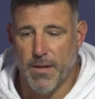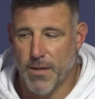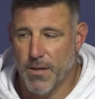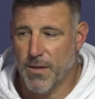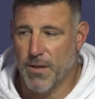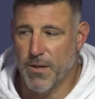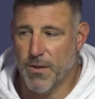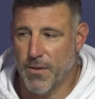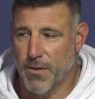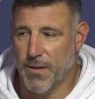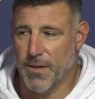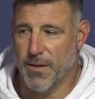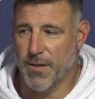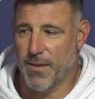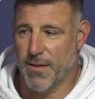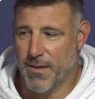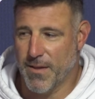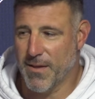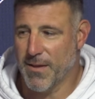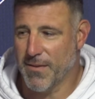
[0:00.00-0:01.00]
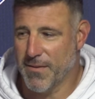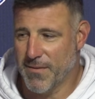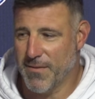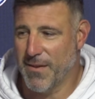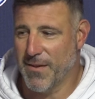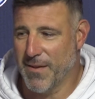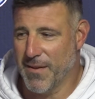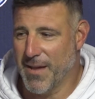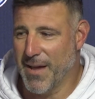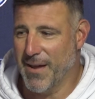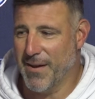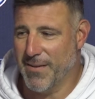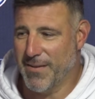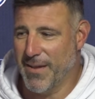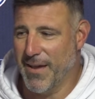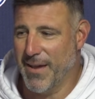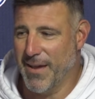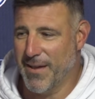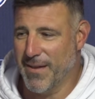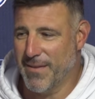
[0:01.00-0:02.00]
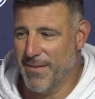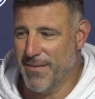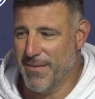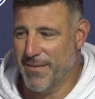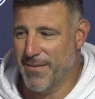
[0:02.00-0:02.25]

you know, they can see and kind of take a